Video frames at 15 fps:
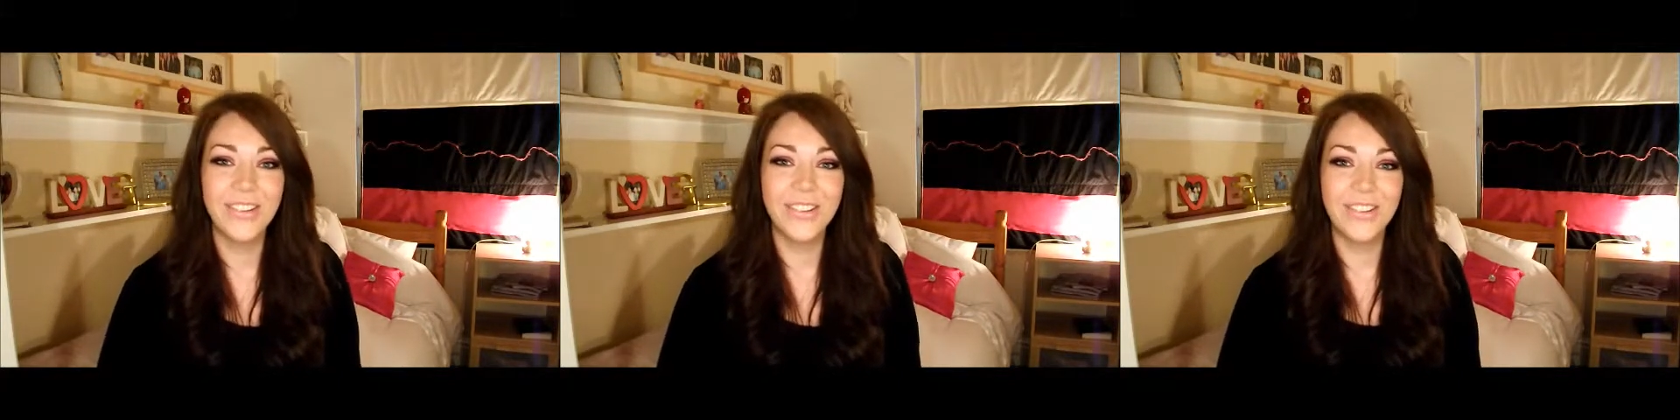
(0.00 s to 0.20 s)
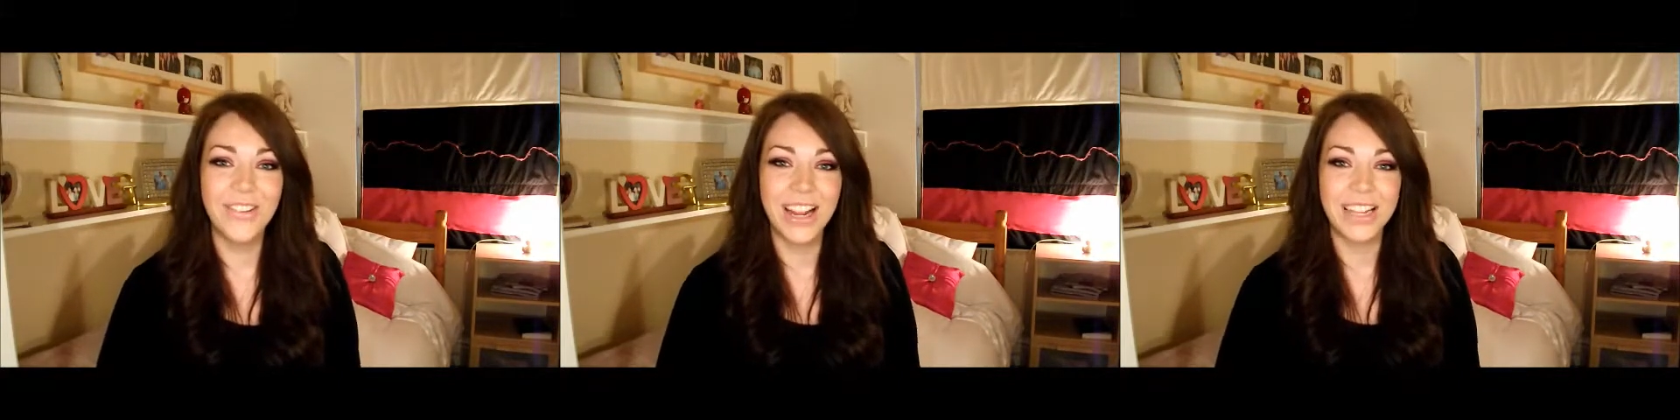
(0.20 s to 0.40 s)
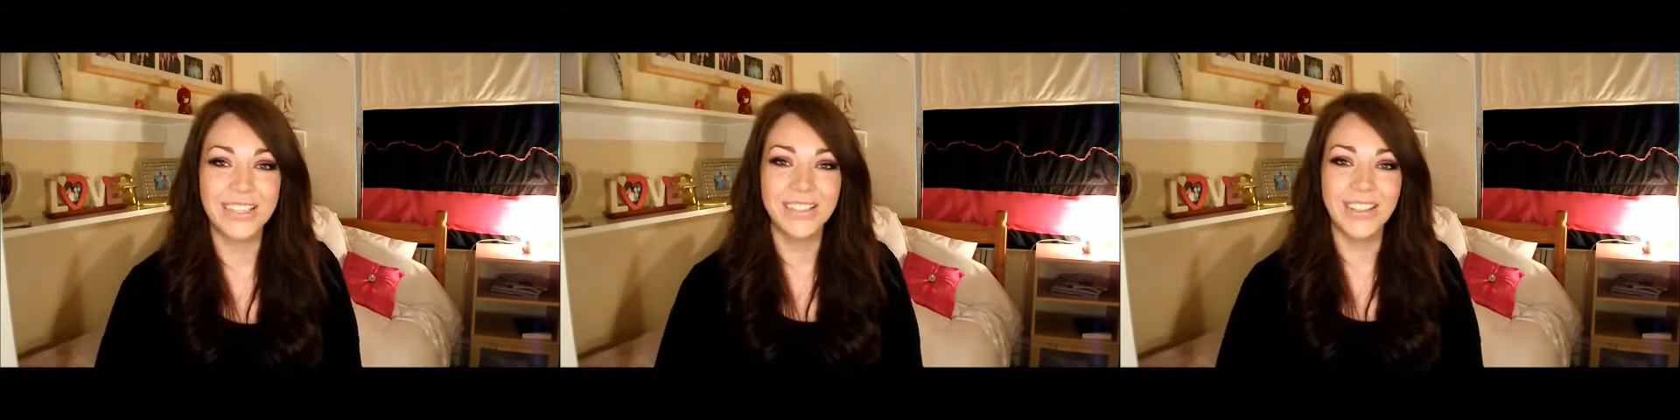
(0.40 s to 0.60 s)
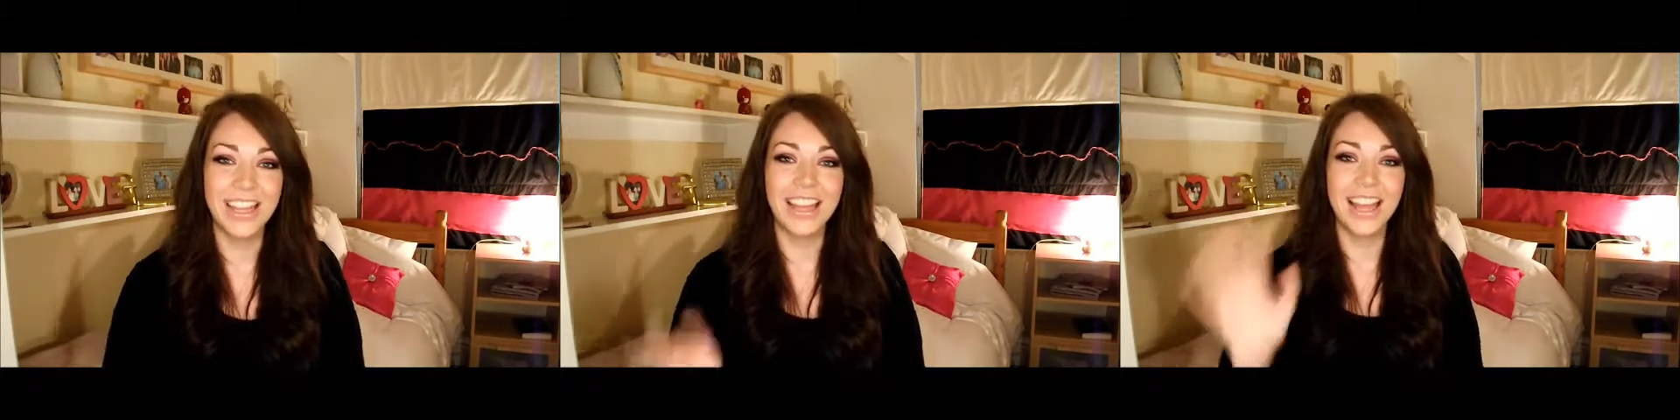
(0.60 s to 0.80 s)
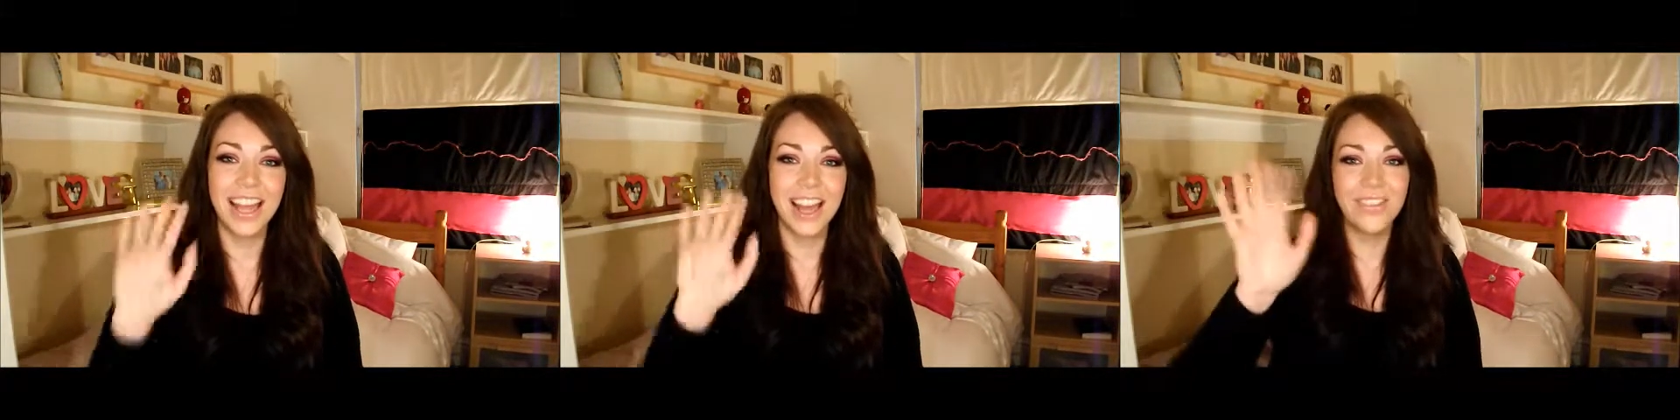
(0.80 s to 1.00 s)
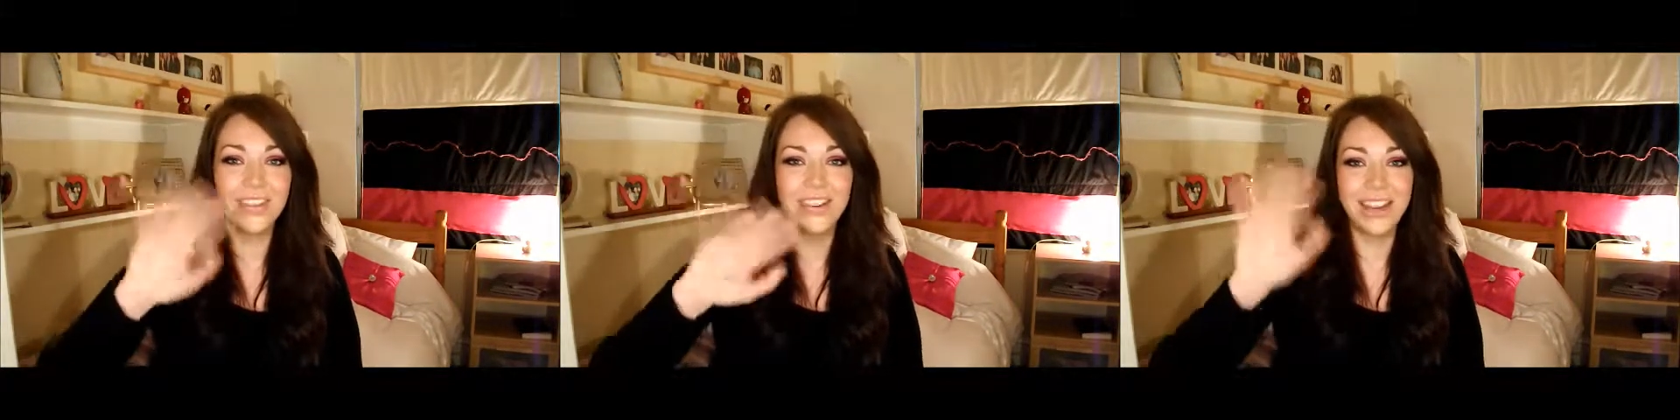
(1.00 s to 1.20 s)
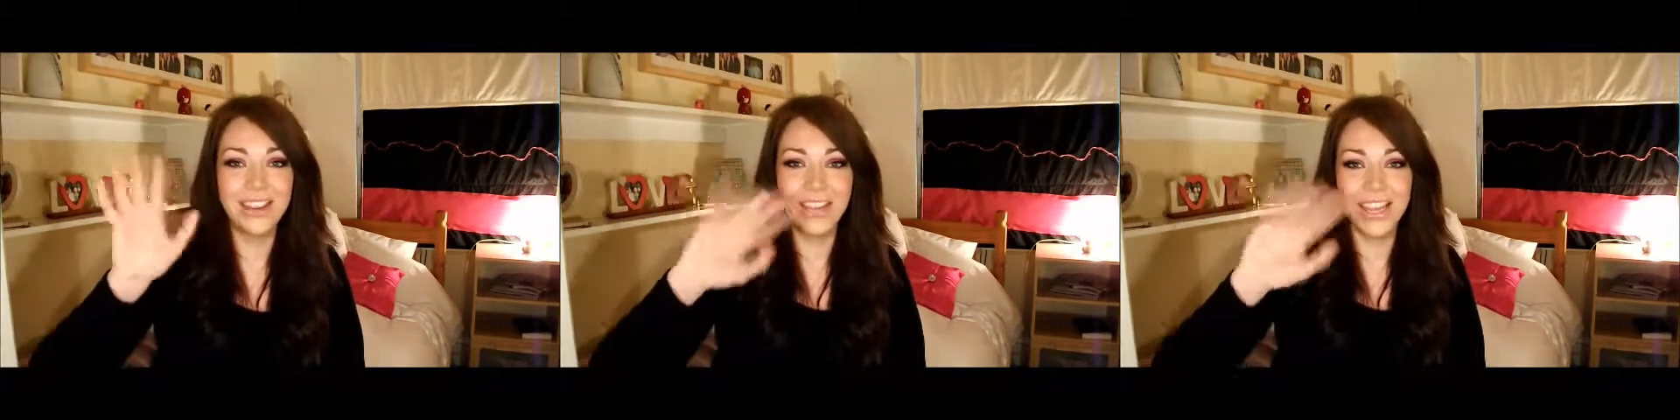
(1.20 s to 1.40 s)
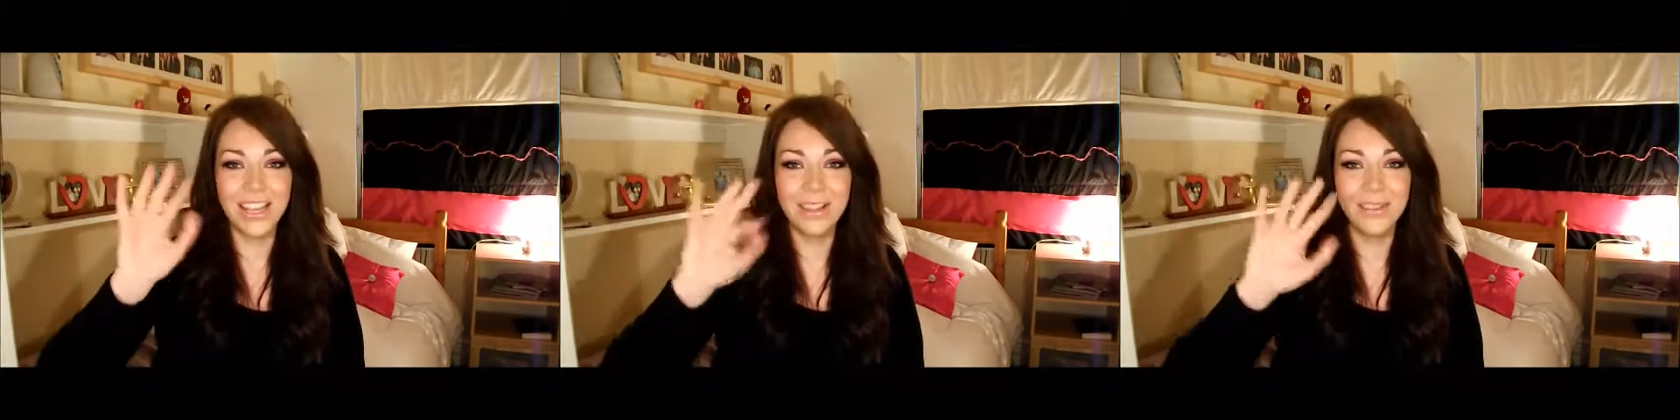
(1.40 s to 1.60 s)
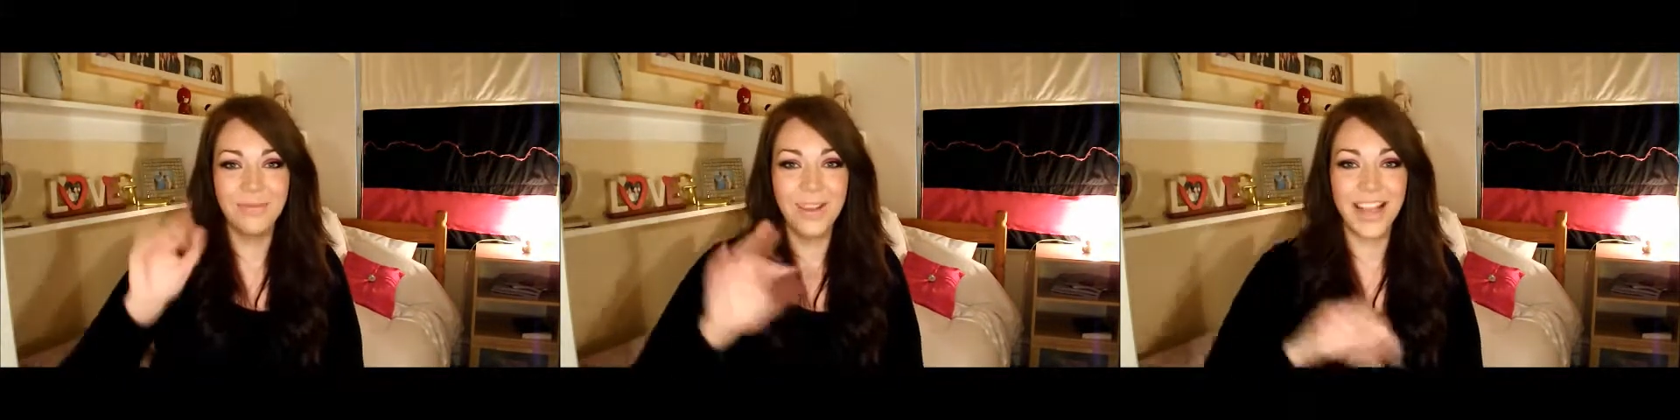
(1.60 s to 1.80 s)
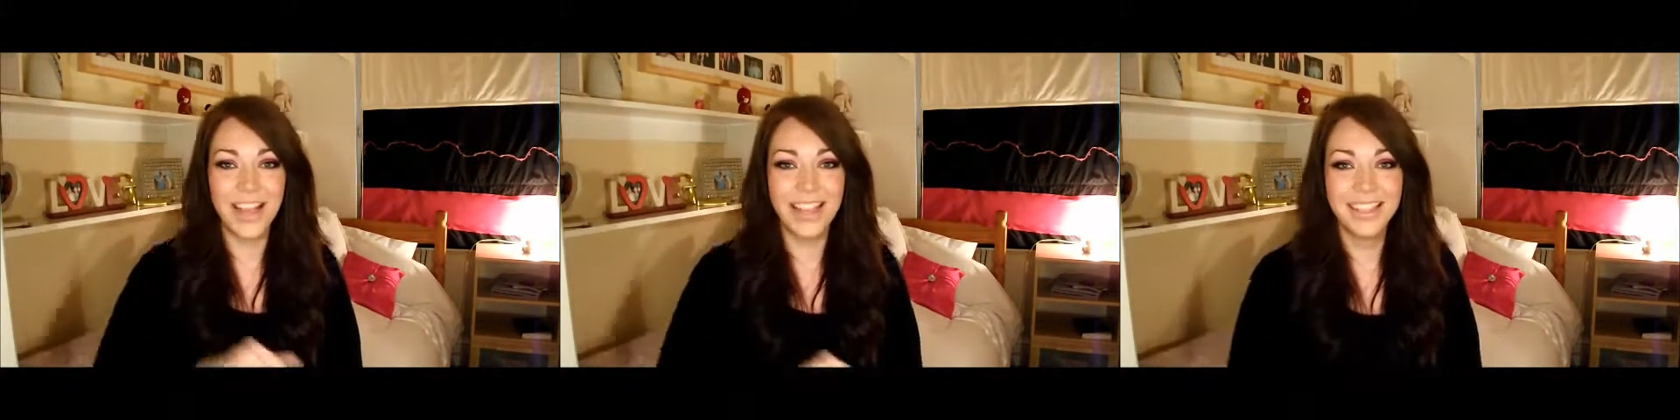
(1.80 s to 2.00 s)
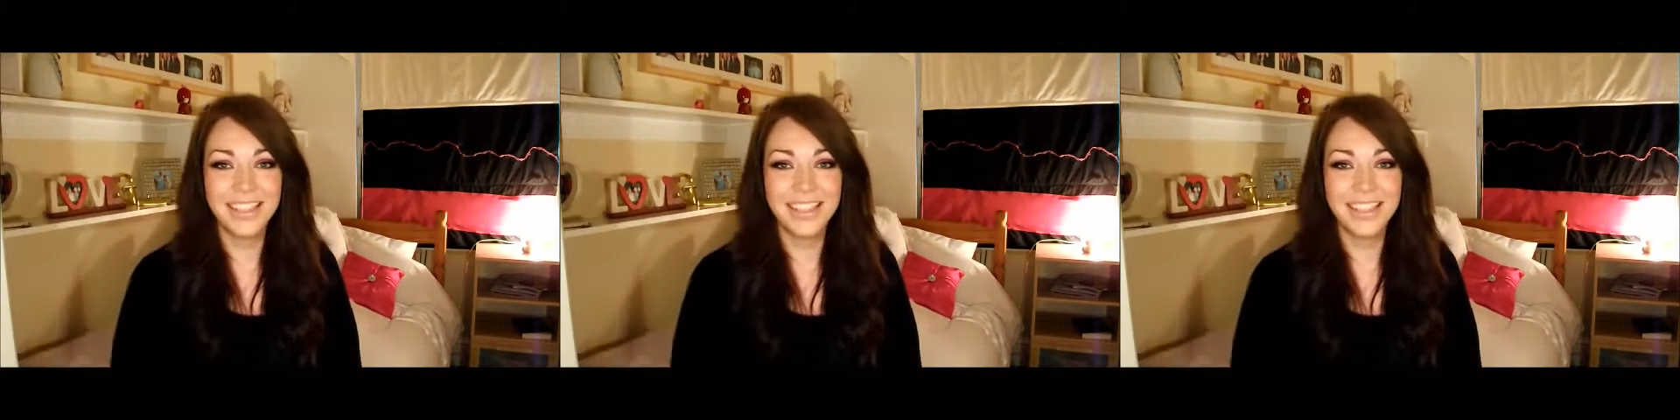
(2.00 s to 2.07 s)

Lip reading: all next week. Have a great week. Bye.